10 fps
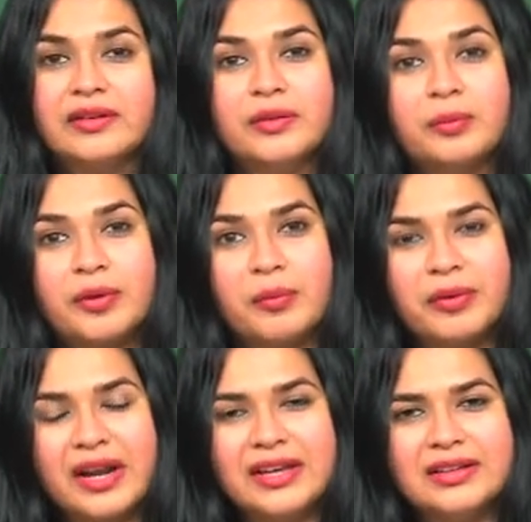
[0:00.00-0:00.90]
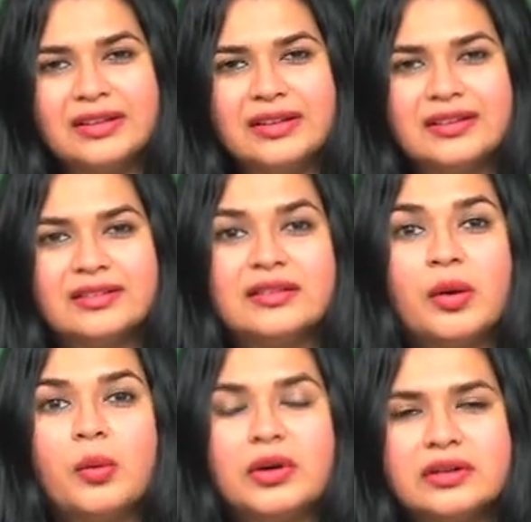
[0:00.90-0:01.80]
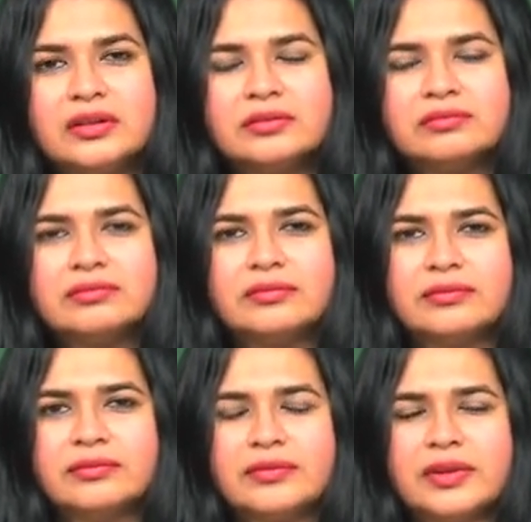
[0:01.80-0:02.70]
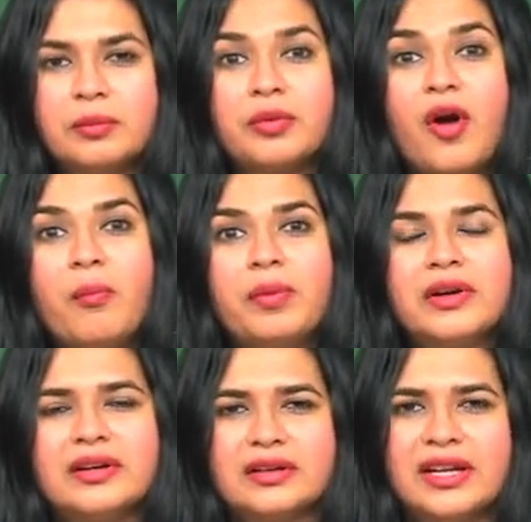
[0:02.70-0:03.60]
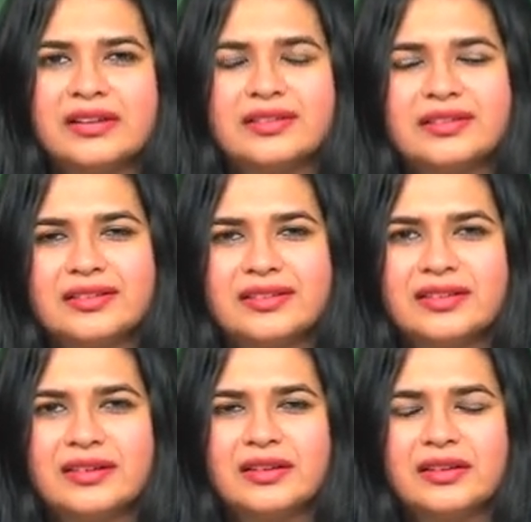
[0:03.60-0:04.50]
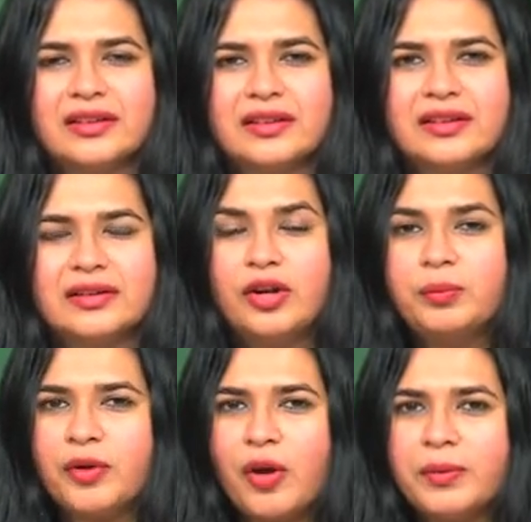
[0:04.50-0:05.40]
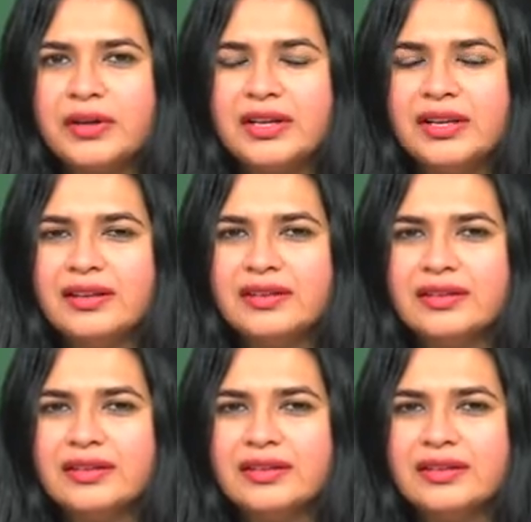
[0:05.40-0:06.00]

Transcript: So, propriety is the word, properness, not property,